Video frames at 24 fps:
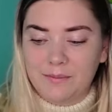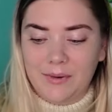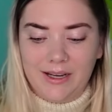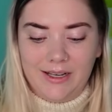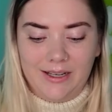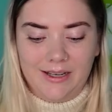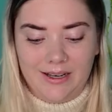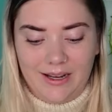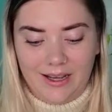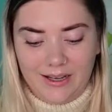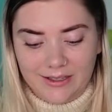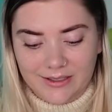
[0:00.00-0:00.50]
my
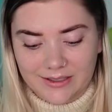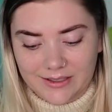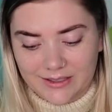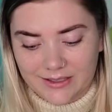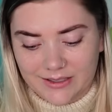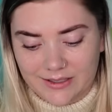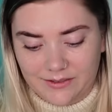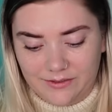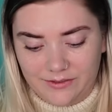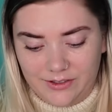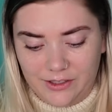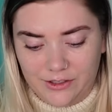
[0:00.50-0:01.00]

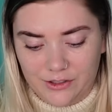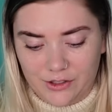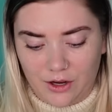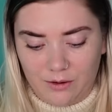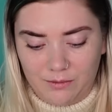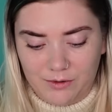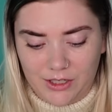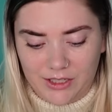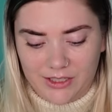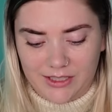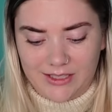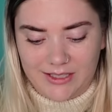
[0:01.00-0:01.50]
next finished
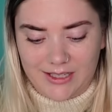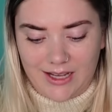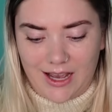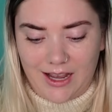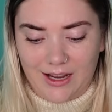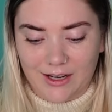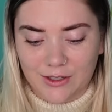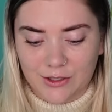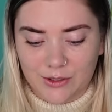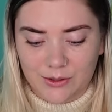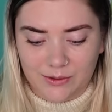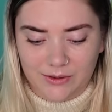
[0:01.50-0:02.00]
object is
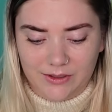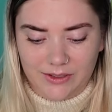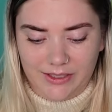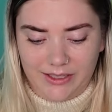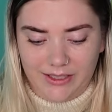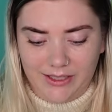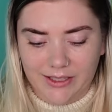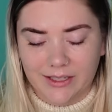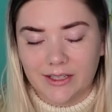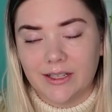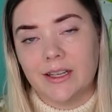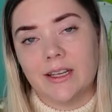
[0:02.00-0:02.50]

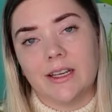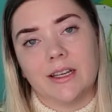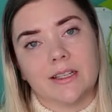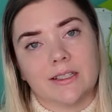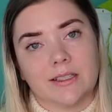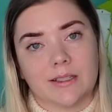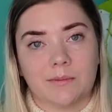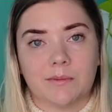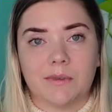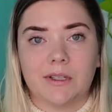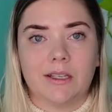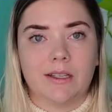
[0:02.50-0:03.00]
actually
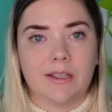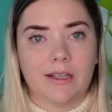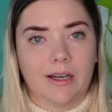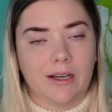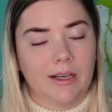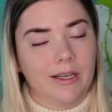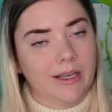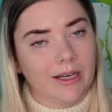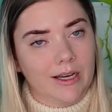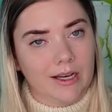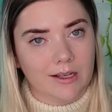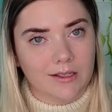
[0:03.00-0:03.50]
something that I
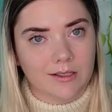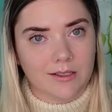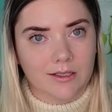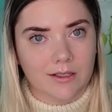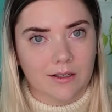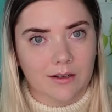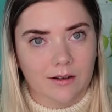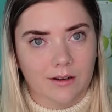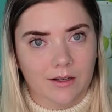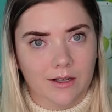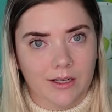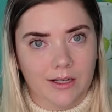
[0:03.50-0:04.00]
casted
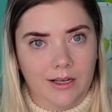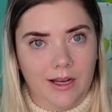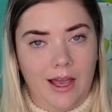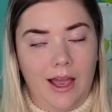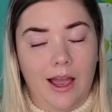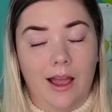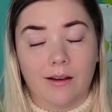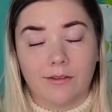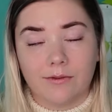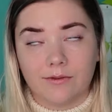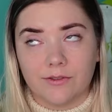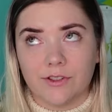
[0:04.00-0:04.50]
on
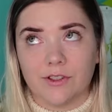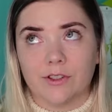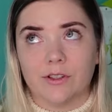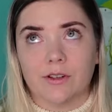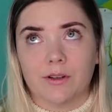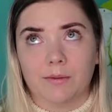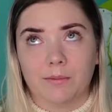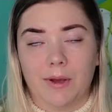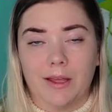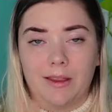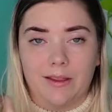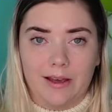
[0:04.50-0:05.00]

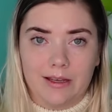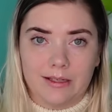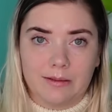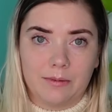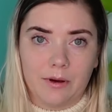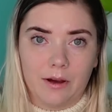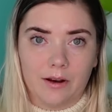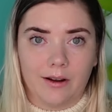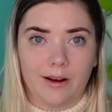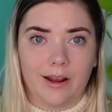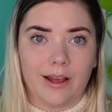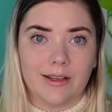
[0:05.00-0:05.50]
after my last
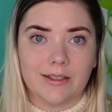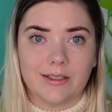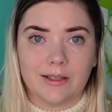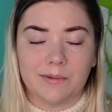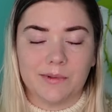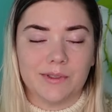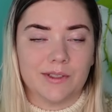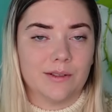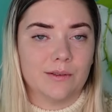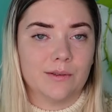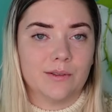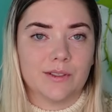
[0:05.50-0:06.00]
podcast
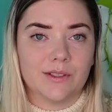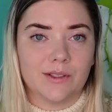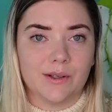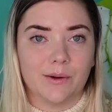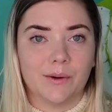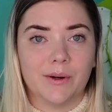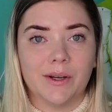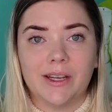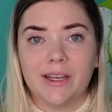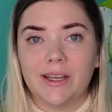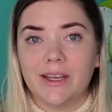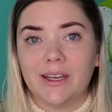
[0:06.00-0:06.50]
episode. So
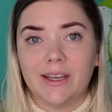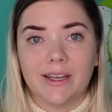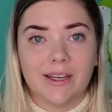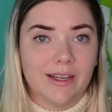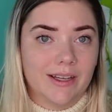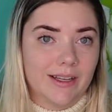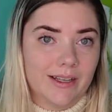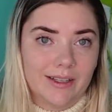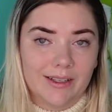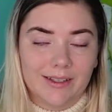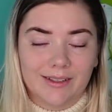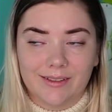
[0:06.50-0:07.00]

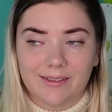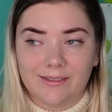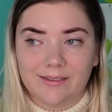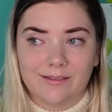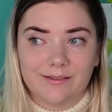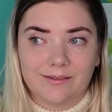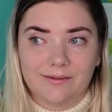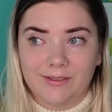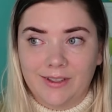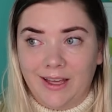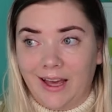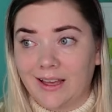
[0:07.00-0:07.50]

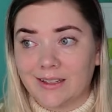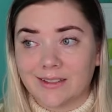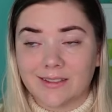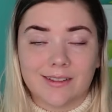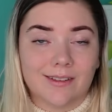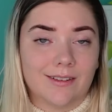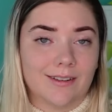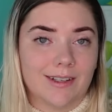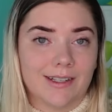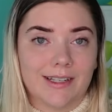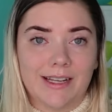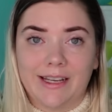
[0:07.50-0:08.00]
casted
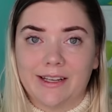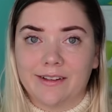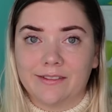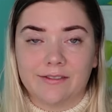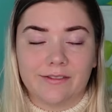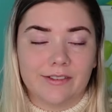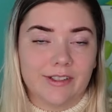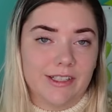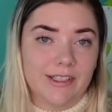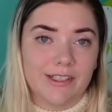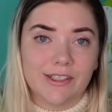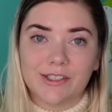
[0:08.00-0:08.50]
on and
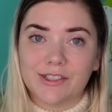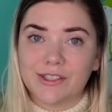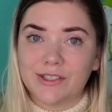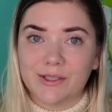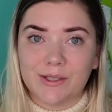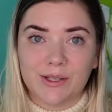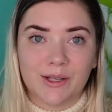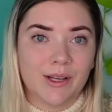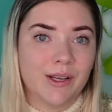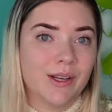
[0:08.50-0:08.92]
finished,